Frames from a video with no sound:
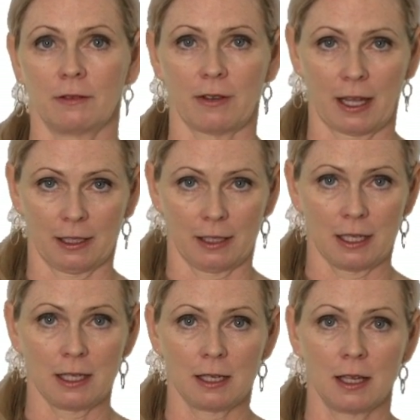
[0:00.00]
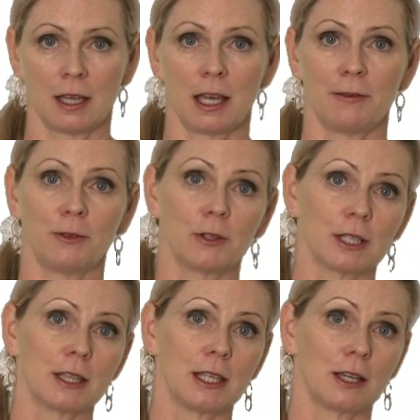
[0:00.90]
Finally, if you
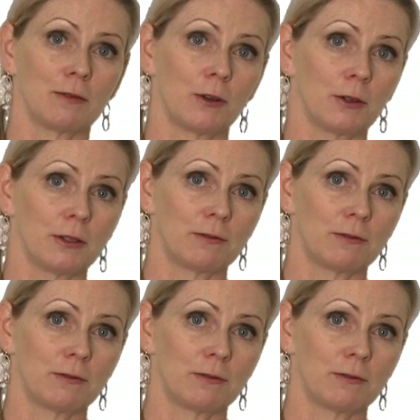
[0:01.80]
look at the unfolded